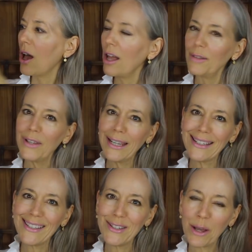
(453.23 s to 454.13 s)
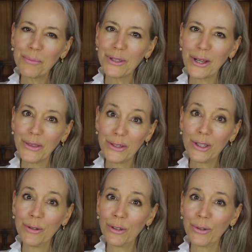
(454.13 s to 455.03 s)
all of it gets dumped on the
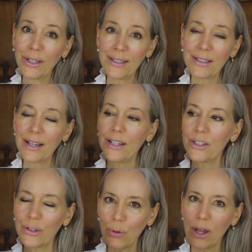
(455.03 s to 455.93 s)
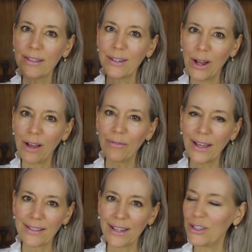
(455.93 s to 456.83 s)
to do list and I just cross it off
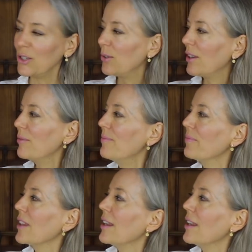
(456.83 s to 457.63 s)
as I do them.